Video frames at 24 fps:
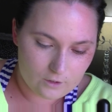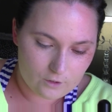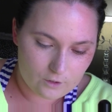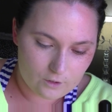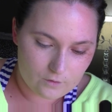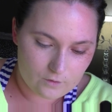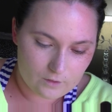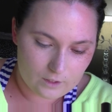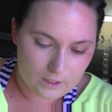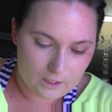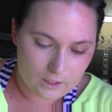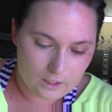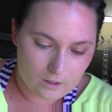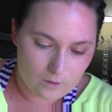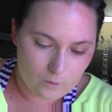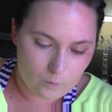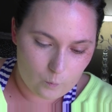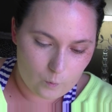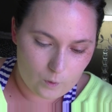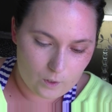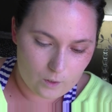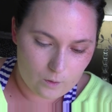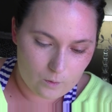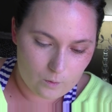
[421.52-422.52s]
get over how
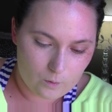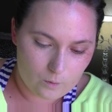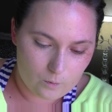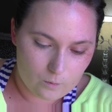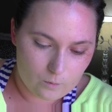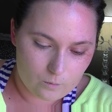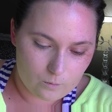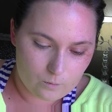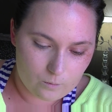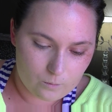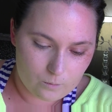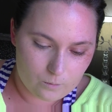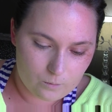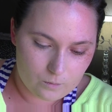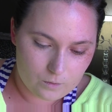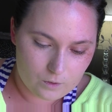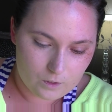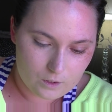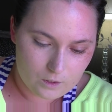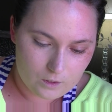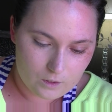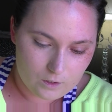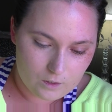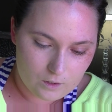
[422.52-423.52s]
well,
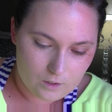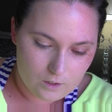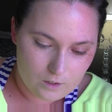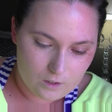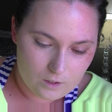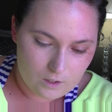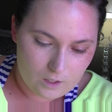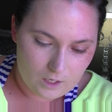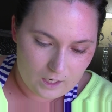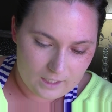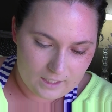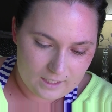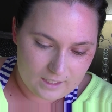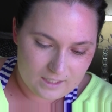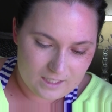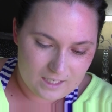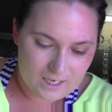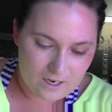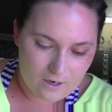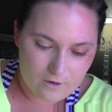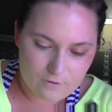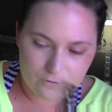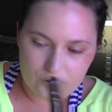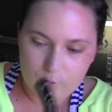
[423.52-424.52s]
I guess
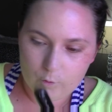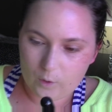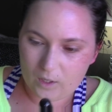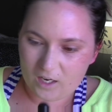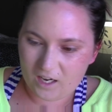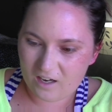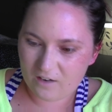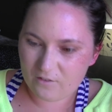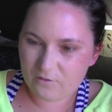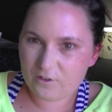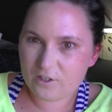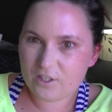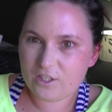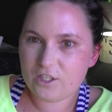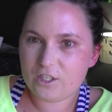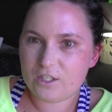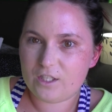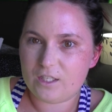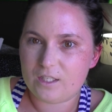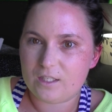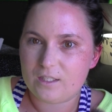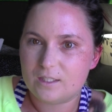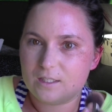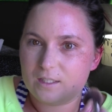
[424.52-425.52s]
how full coverage
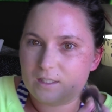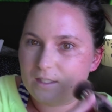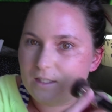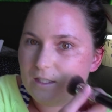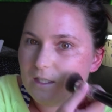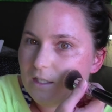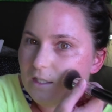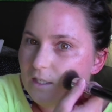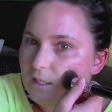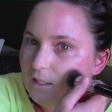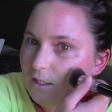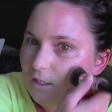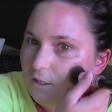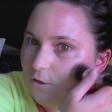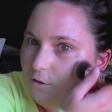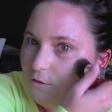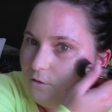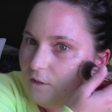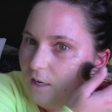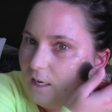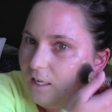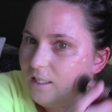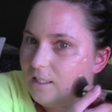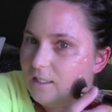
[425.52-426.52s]
this is. This is
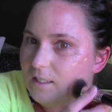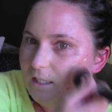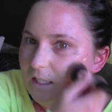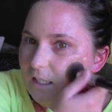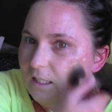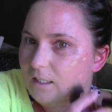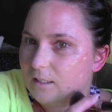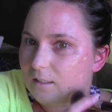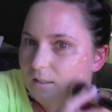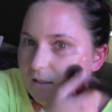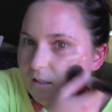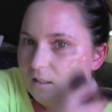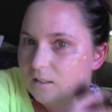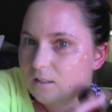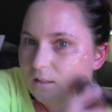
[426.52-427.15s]
crazy.